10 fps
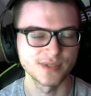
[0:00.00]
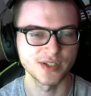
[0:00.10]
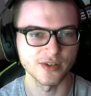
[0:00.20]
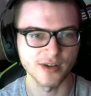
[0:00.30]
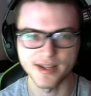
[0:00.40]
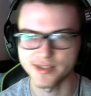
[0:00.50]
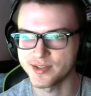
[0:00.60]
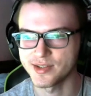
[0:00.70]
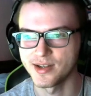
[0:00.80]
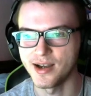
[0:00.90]

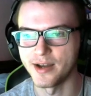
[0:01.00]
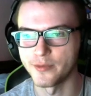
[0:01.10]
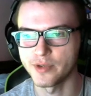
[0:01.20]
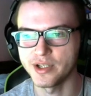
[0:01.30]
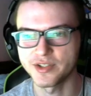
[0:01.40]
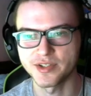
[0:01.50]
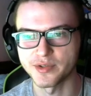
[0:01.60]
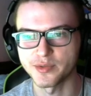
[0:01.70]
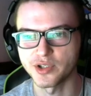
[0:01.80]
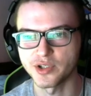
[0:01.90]
TRS on Reach, so
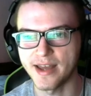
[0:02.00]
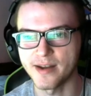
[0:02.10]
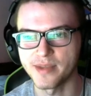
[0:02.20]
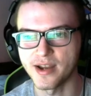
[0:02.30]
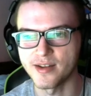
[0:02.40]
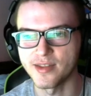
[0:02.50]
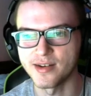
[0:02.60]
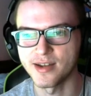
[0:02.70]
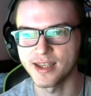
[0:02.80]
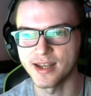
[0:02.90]
switching that up there, and
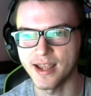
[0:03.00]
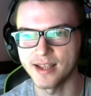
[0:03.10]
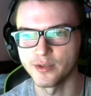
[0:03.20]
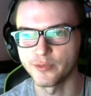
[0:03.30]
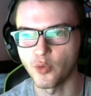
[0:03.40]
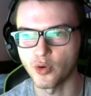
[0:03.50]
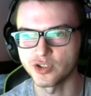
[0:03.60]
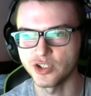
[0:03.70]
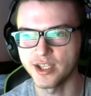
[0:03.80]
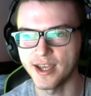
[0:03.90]
then again a Halo 4
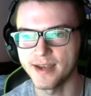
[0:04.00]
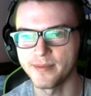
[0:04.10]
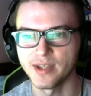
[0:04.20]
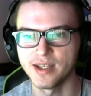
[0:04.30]
GK.